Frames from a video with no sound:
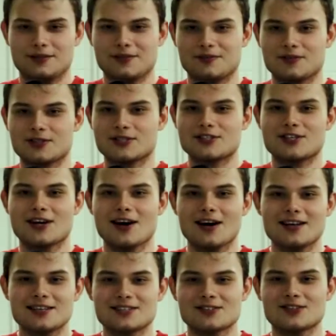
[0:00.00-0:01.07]
If your
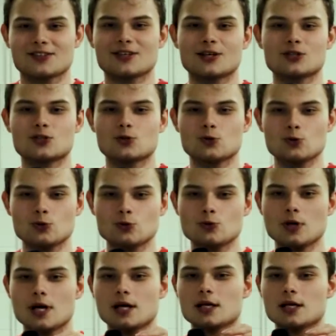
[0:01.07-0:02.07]
shot is looking too